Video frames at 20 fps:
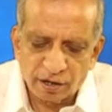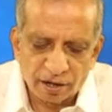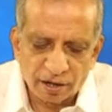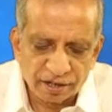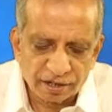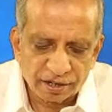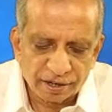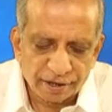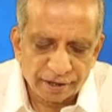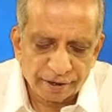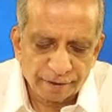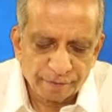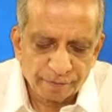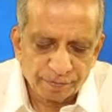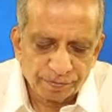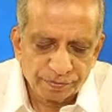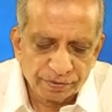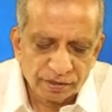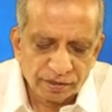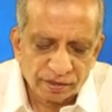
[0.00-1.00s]
order,
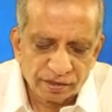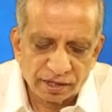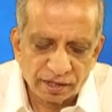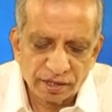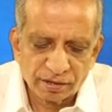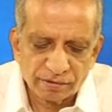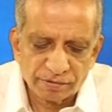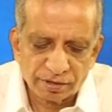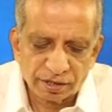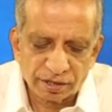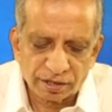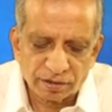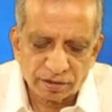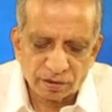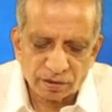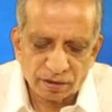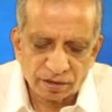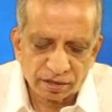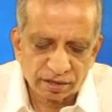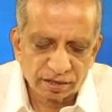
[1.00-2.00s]
then we
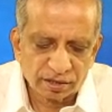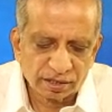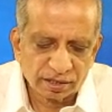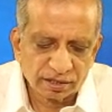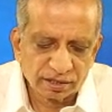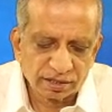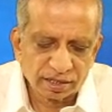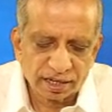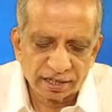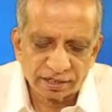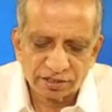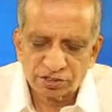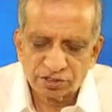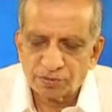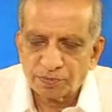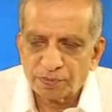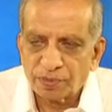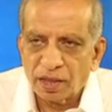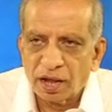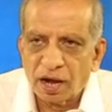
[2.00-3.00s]
call this as
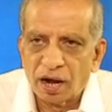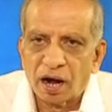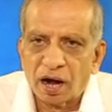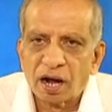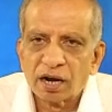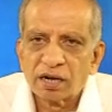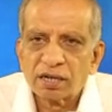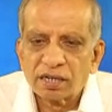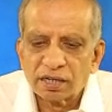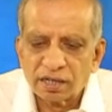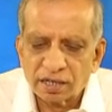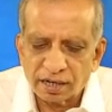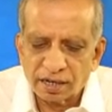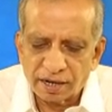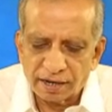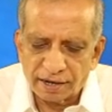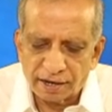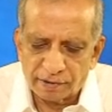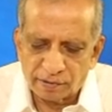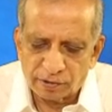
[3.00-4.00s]

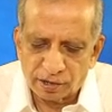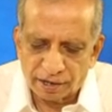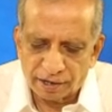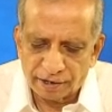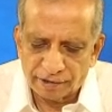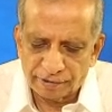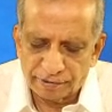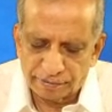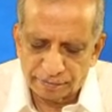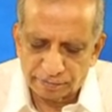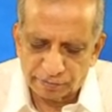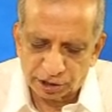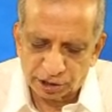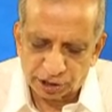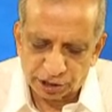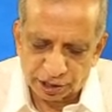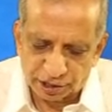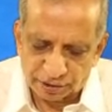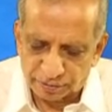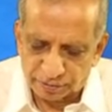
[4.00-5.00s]
ordinal level of
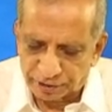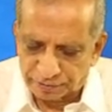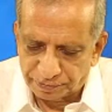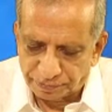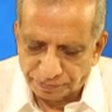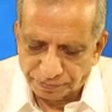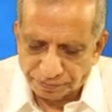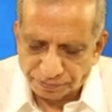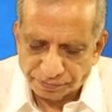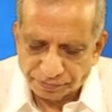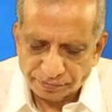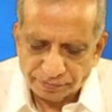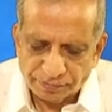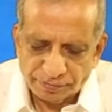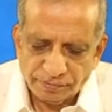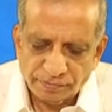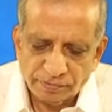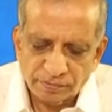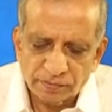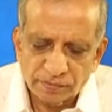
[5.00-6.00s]
measurement.
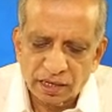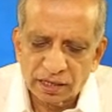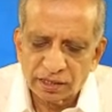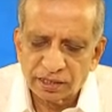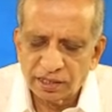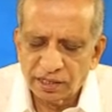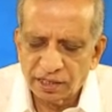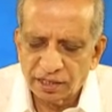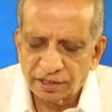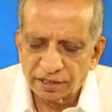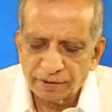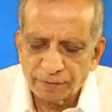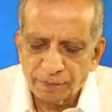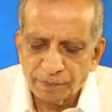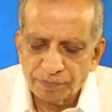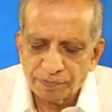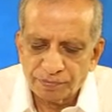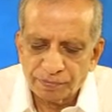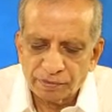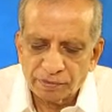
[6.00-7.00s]
Here,
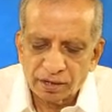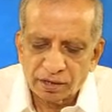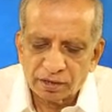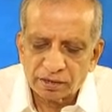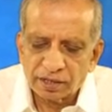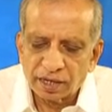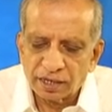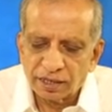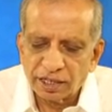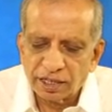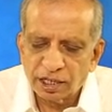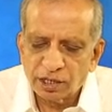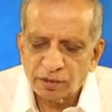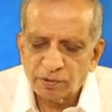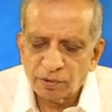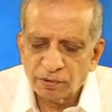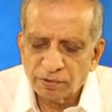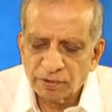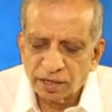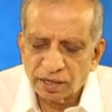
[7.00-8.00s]
the
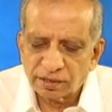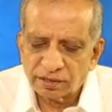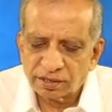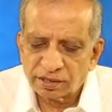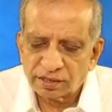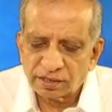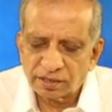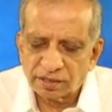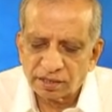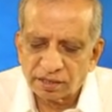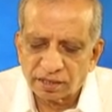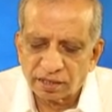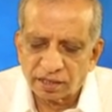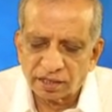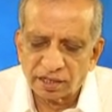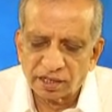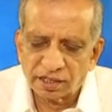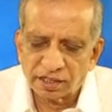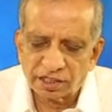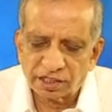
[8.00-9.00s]
equivalence
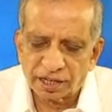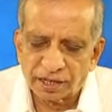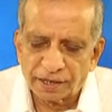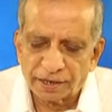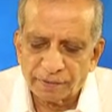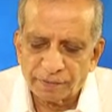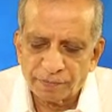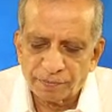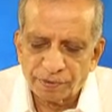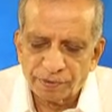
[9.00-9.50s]
relation